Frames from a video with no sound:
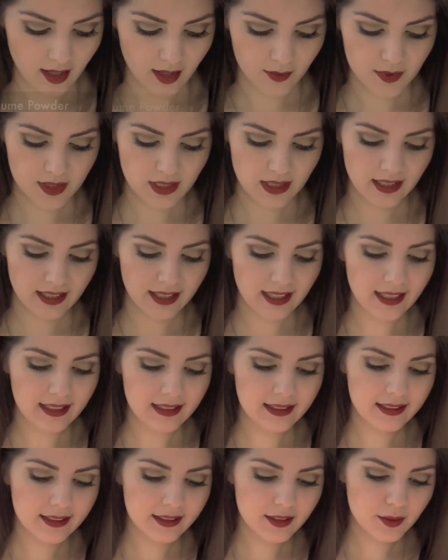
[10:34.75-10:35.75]
I'm just going to get
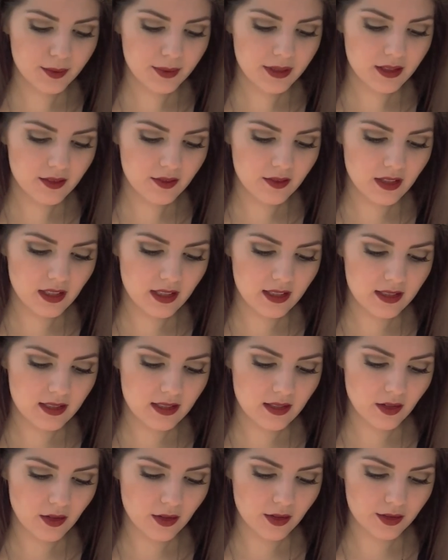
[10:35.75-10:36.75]
a little bit of
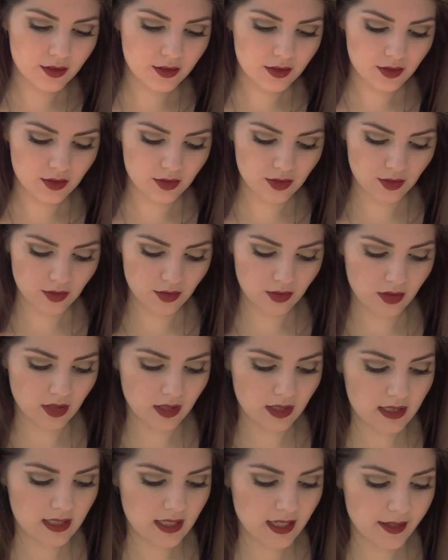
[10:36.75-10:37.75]
this onto
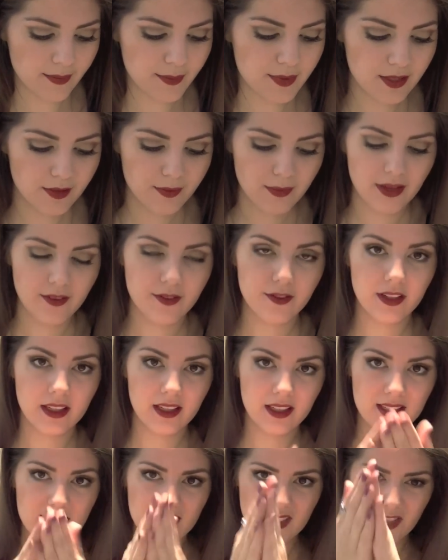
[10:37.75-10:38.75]
the tips of my
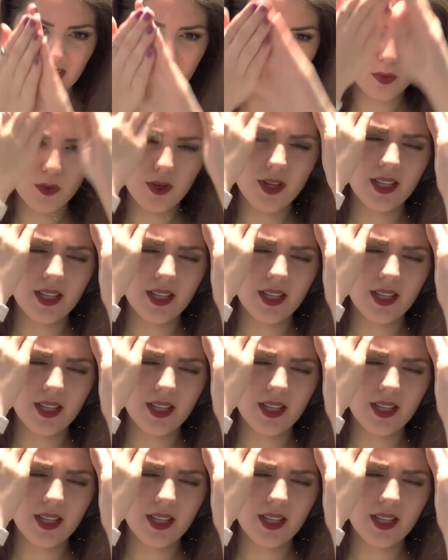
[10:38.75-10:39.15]
fingers and just